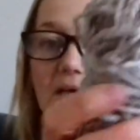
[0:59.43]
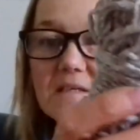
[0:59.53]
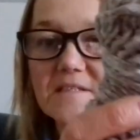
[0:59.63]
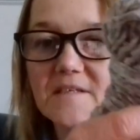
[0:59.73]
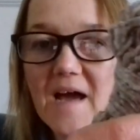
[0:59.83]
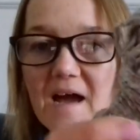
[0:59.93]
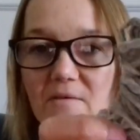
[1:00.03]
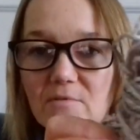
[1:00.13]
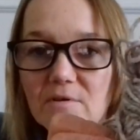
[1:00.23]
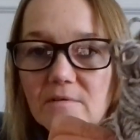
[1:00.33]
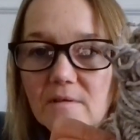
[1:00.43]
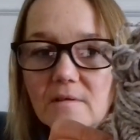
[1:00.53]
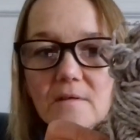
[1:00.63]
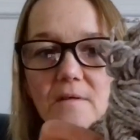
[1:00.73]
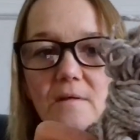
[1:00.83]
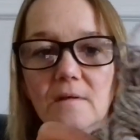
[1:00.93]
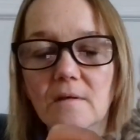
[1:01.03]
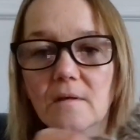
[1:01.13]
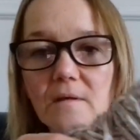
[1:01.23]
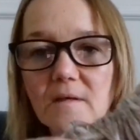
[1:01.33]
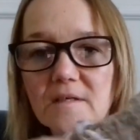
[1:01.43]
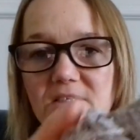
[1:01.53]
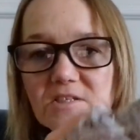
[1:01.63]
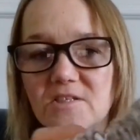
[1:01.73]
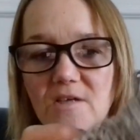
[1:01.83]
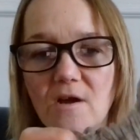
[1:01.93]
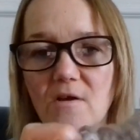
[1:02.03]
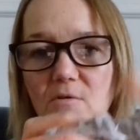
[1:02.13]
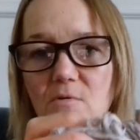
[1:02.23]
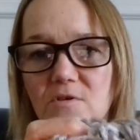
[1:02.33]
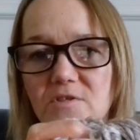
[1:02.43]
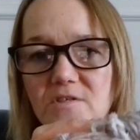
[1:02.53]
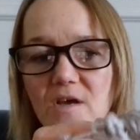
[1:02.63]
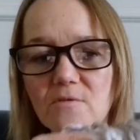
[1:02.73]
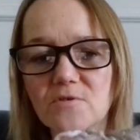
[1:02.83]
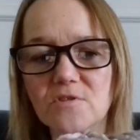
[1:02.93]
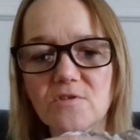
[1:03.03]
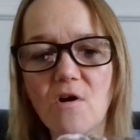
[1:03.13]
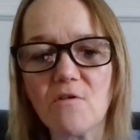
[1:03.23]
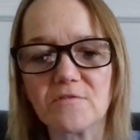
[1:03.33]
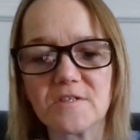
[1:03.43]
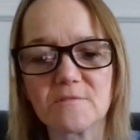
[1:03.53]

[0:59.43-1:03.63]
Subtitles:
It's an Arran. It's so soft.